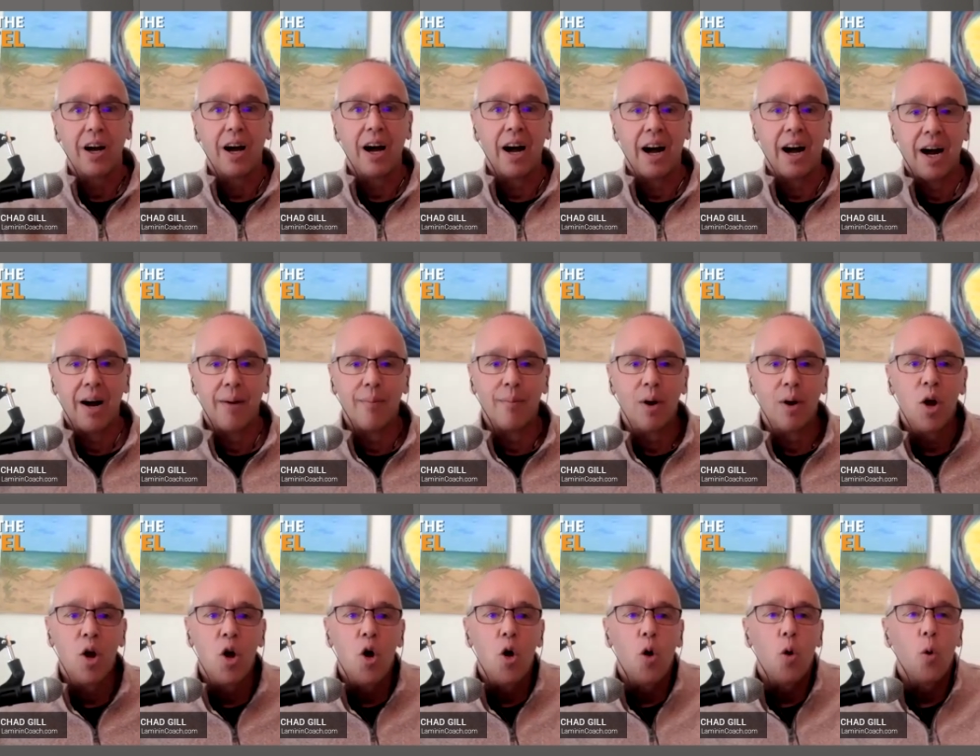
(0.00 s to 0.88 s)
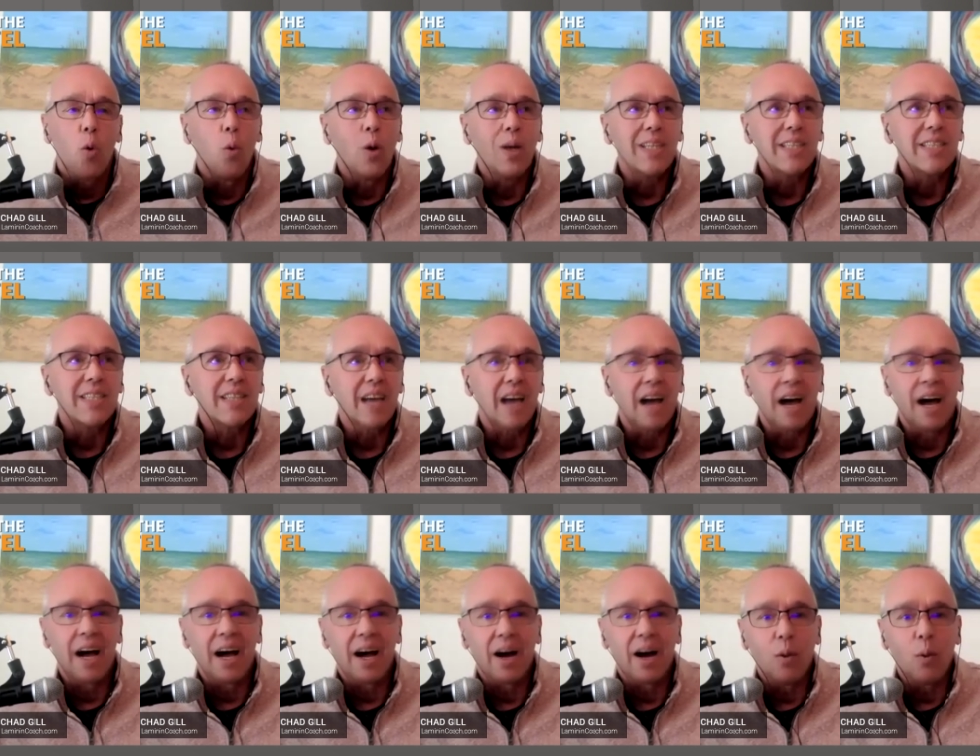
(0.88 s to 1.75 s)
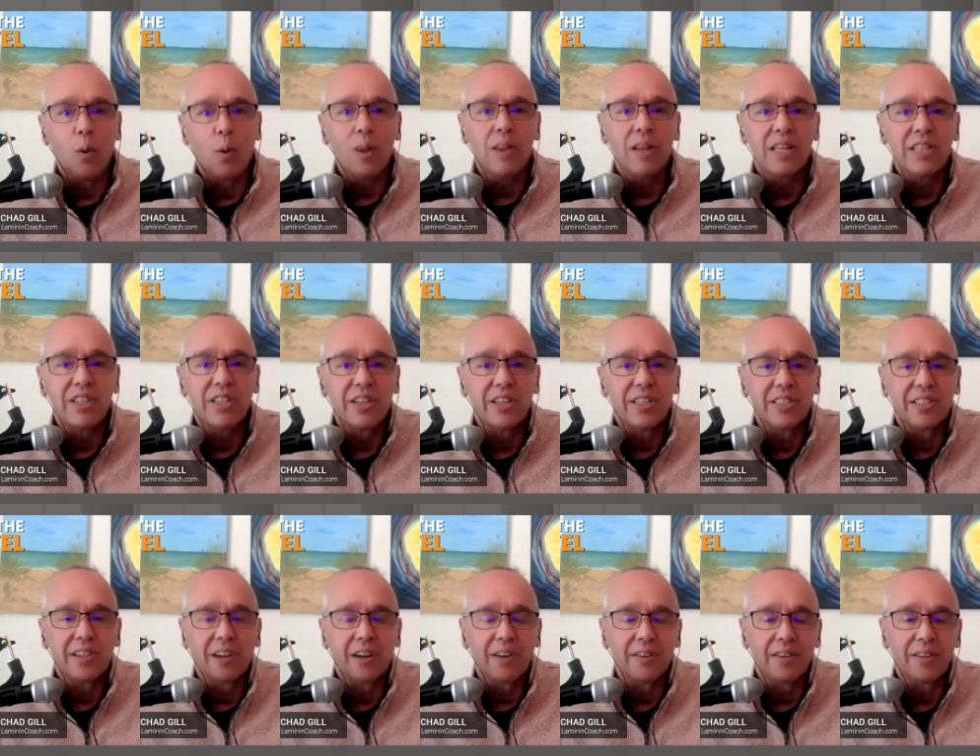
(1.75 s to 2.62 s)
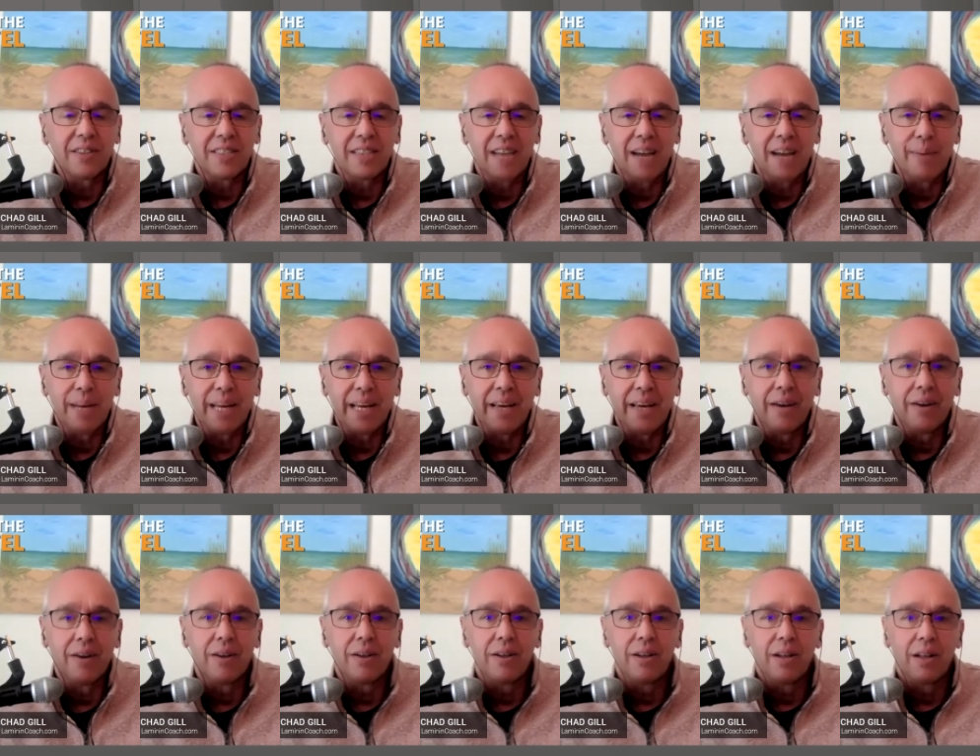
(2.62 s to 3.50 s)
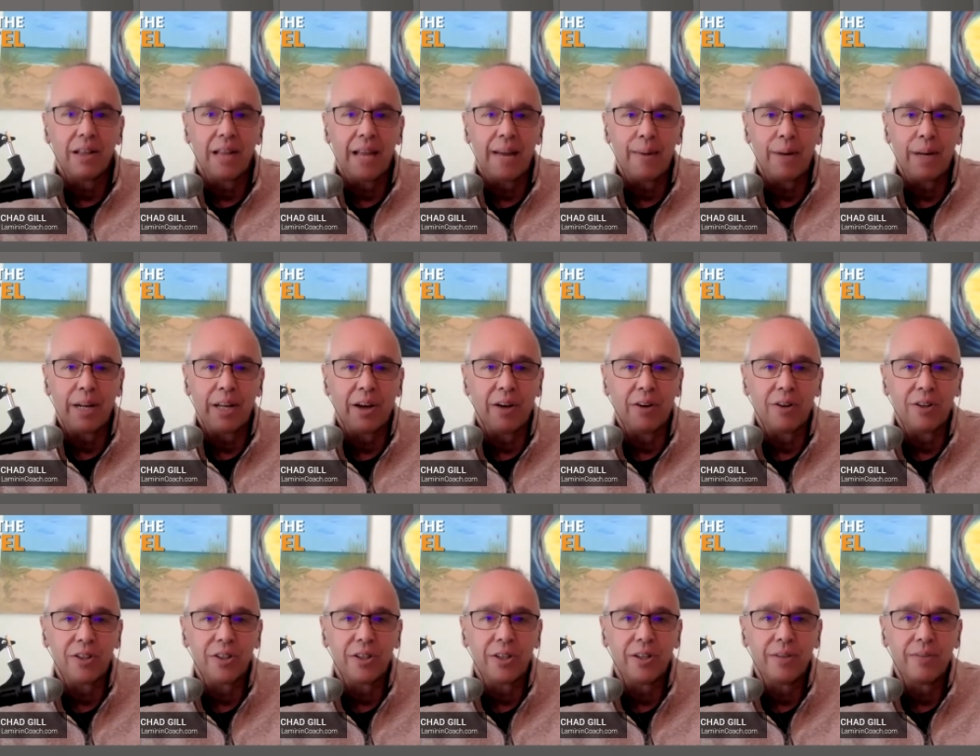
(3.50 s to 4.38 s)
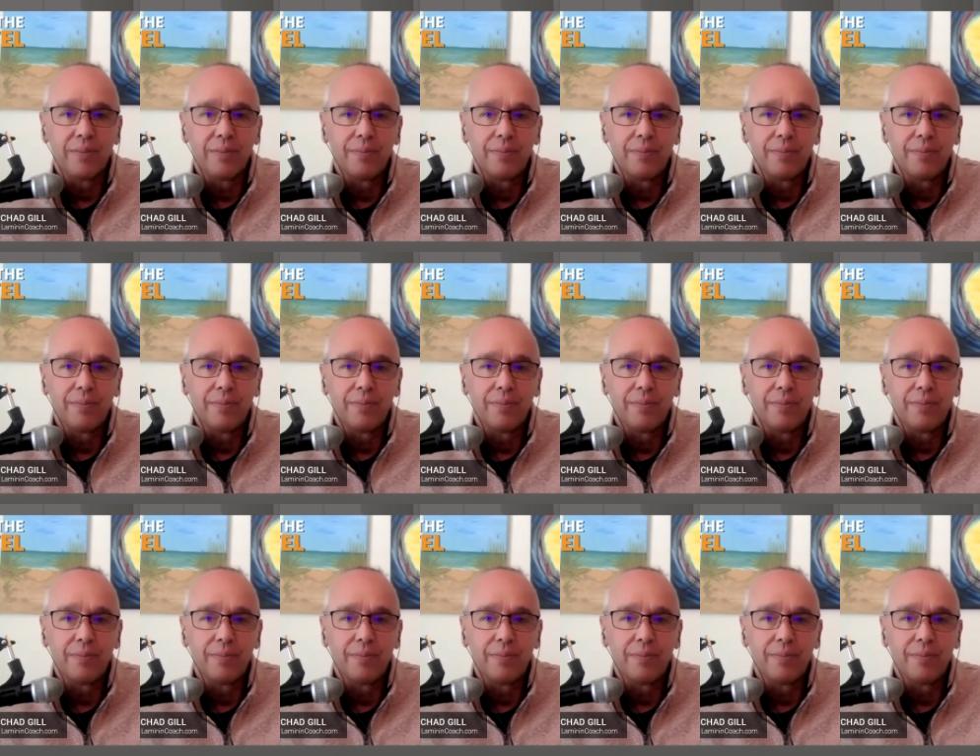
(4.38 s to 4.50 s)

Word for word: Um, what uh, what led you to start this company, Laminin Coach?